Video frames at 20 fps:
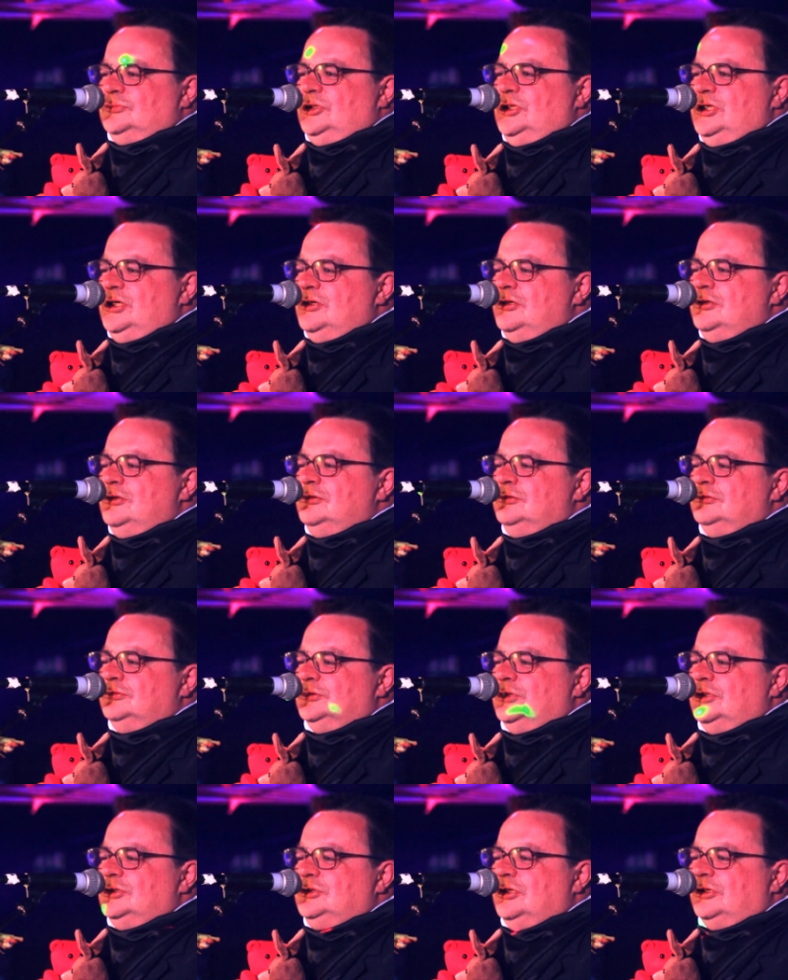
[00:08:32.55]
Do you,
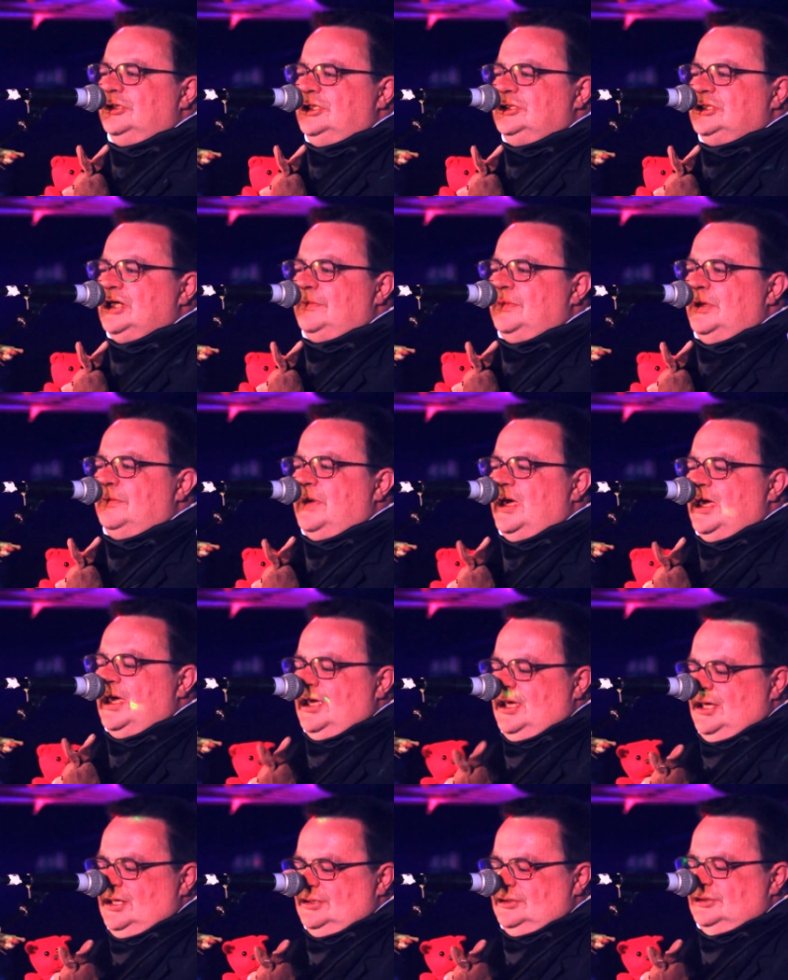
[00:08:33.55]
Johnny Tubby
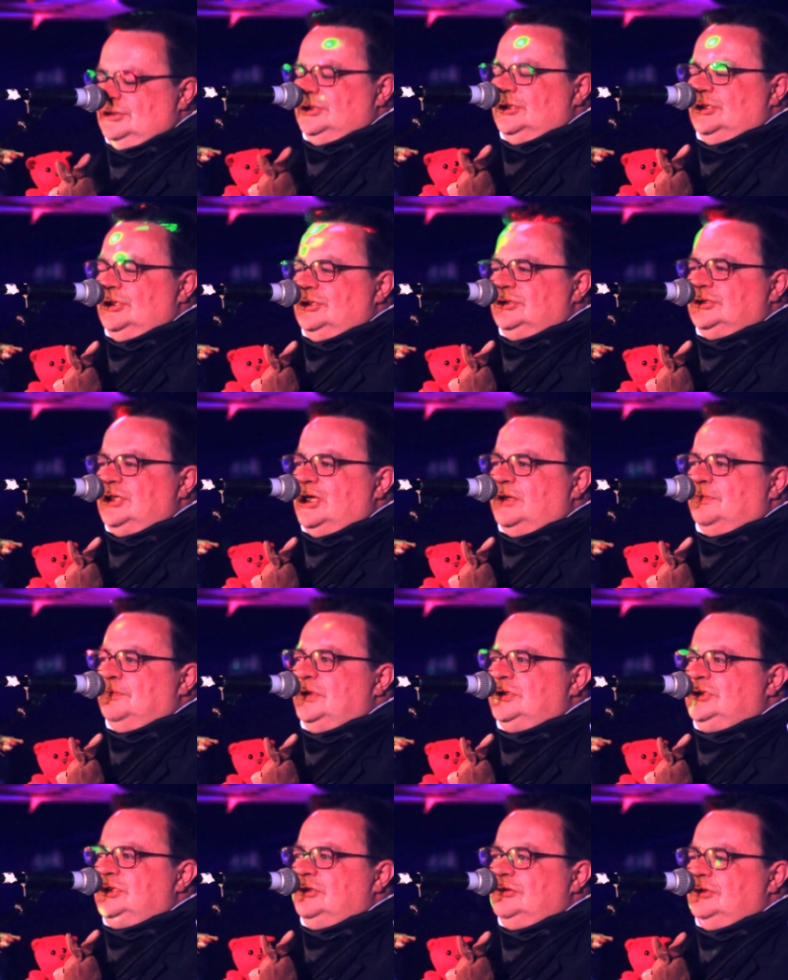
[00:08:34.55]
Bear, take
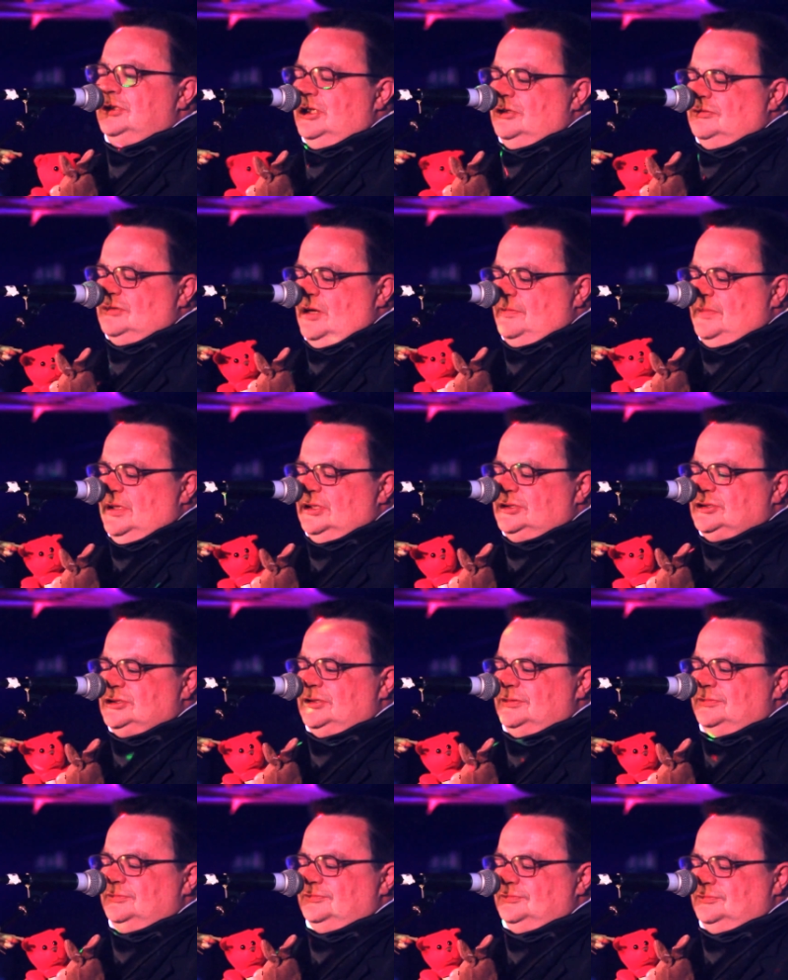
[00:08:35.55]
Petunia Rabbit
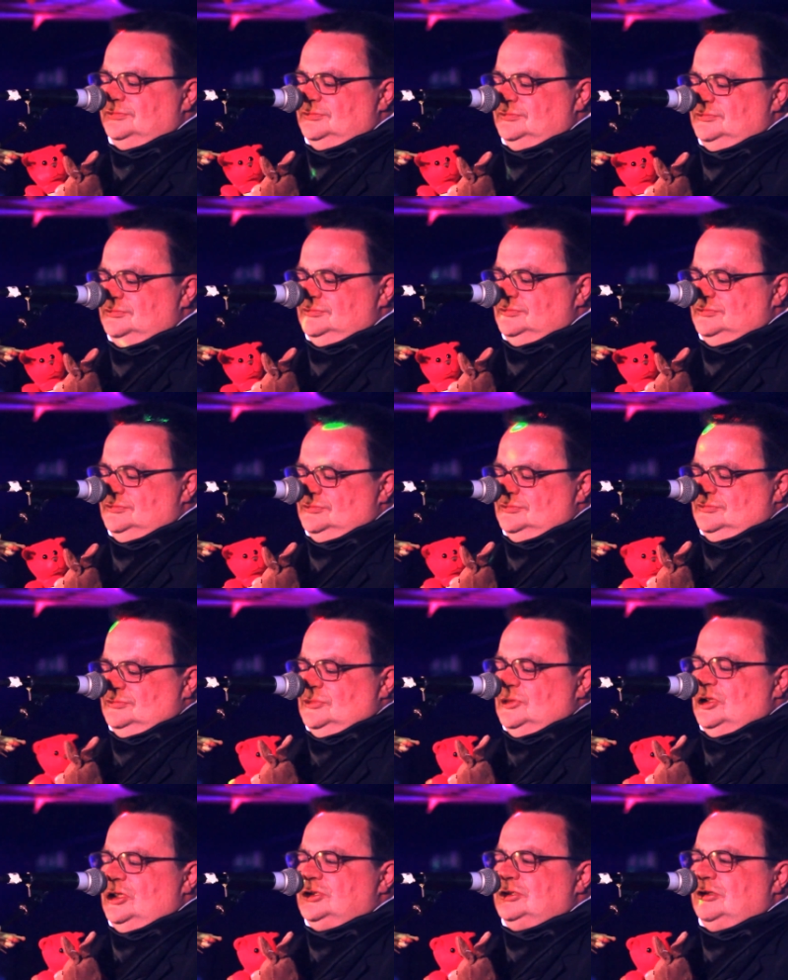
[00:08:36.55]

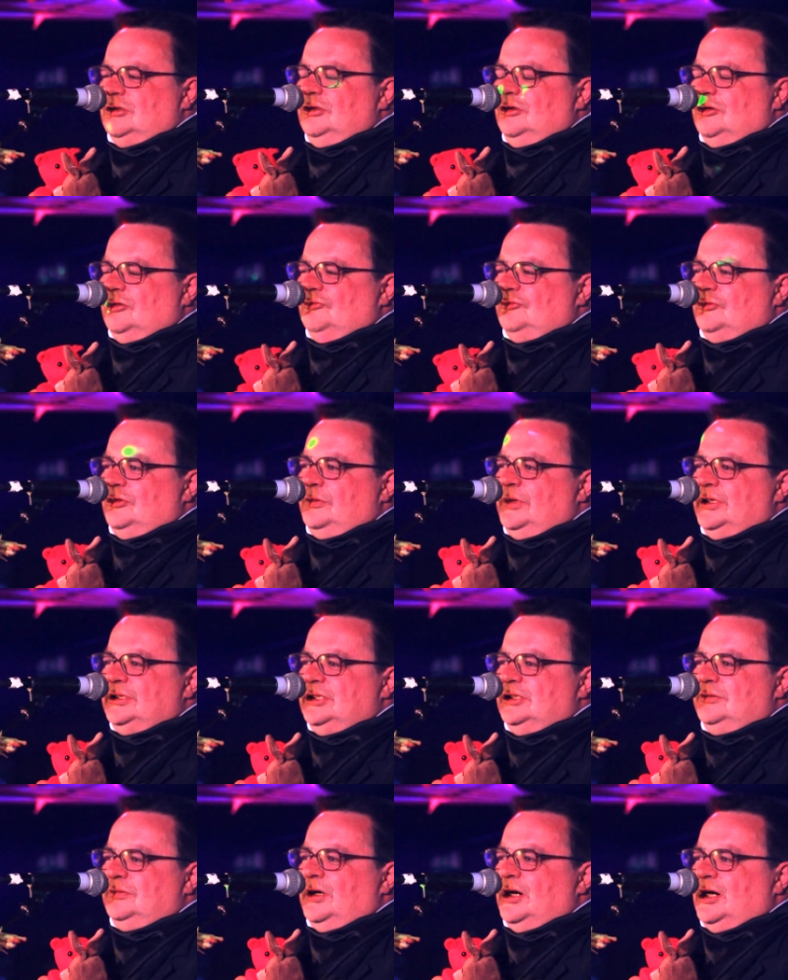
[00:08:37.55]
as your lawful
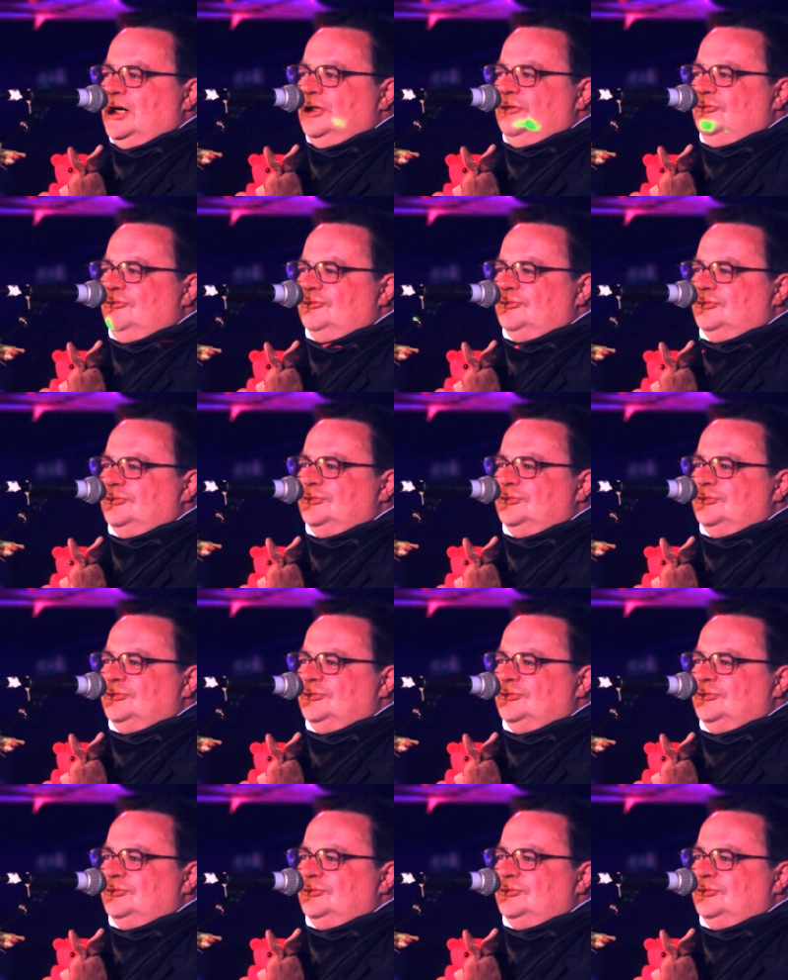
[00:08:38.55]
wedded wife,